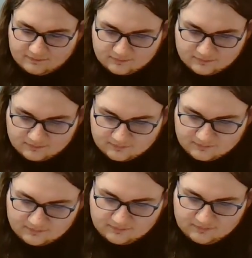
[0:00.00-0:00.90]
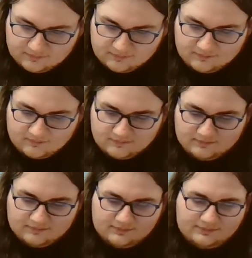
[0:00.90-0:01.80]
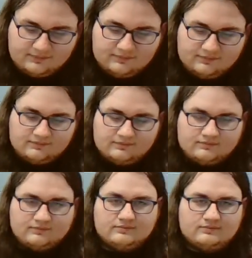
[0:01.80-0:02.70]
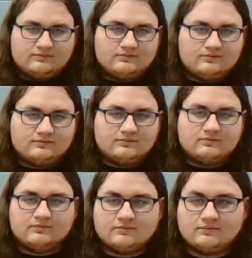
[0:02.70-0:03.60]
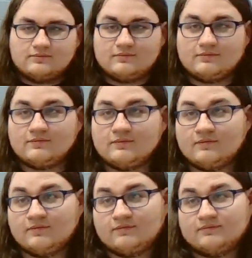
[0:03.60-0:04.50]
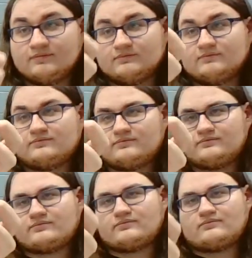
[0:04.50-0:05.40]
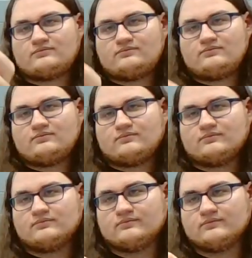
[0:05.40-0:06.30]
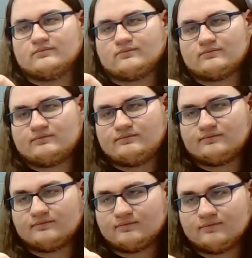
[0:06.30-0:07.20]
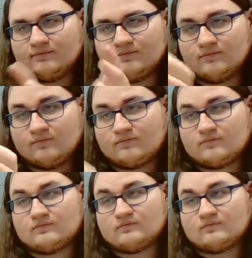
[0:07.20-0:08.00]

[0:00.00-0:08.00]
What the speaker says: (silent)